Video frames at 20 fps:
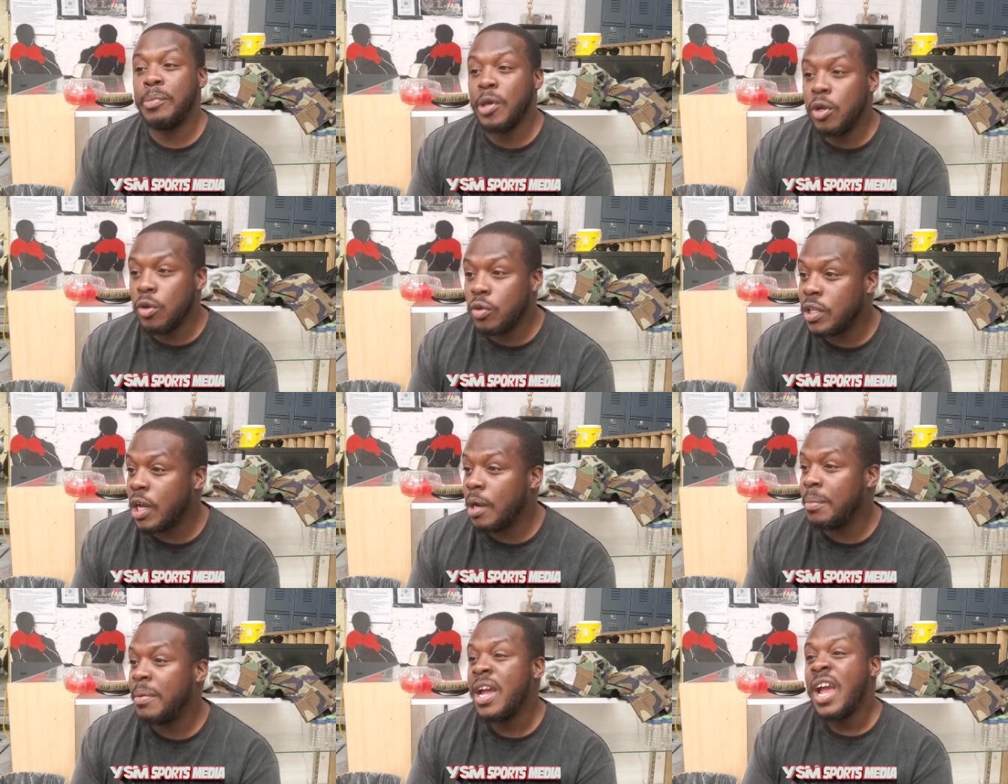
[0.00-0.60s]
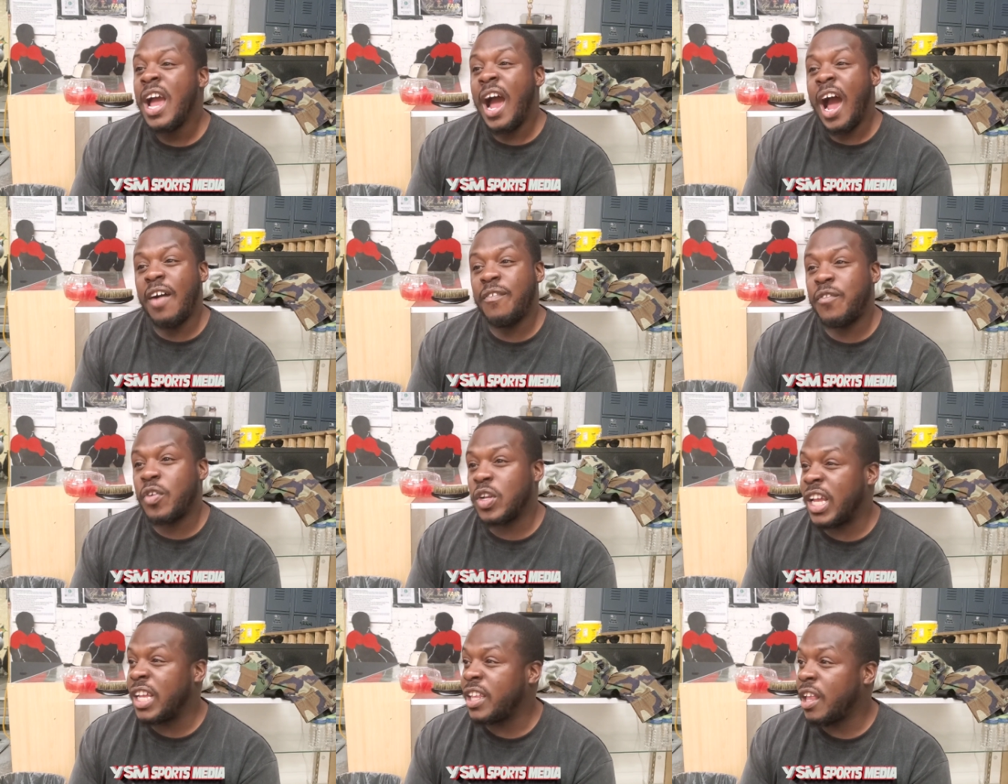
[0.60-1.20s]
the build-up. I
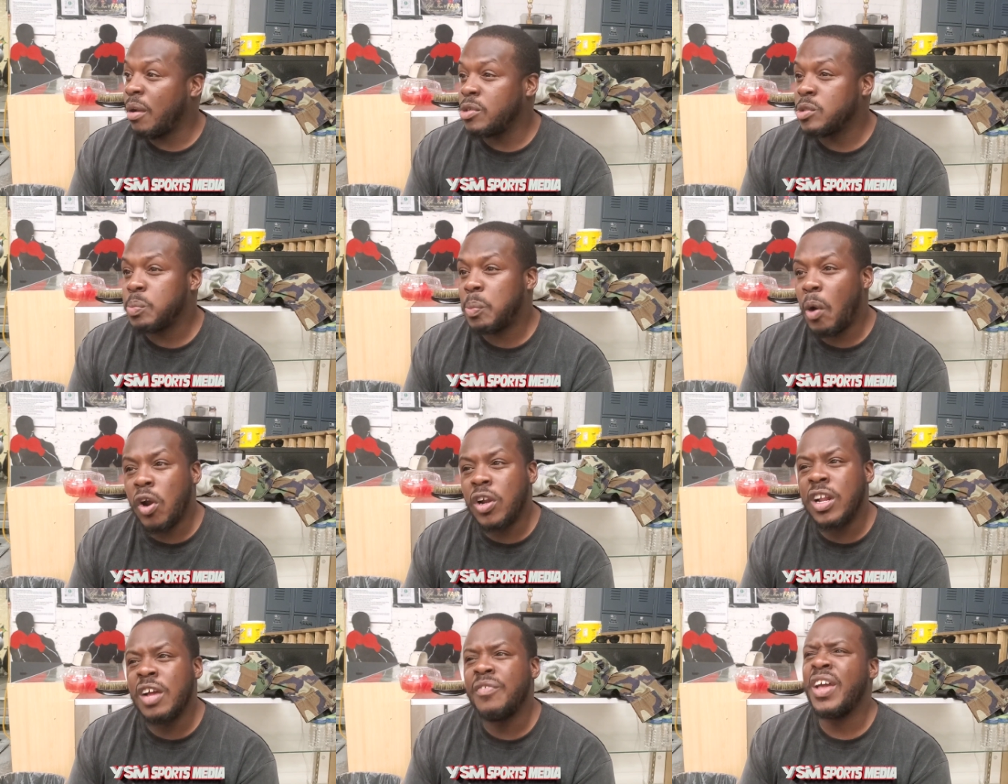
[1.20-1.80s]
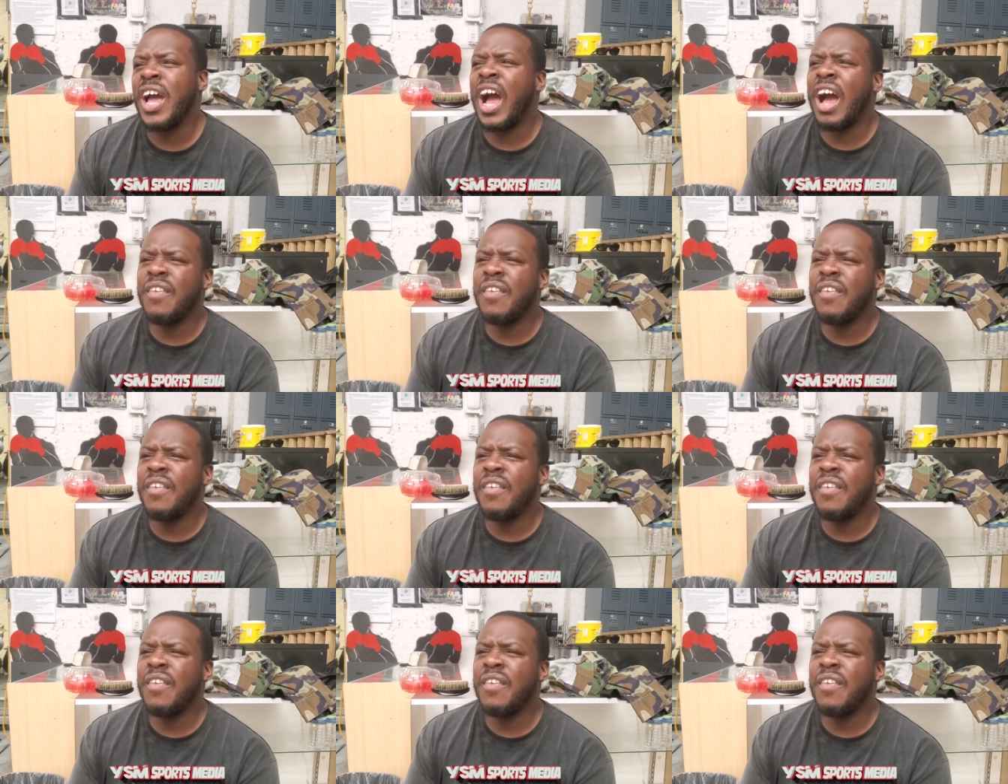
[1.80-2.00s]
felt like that was part of it.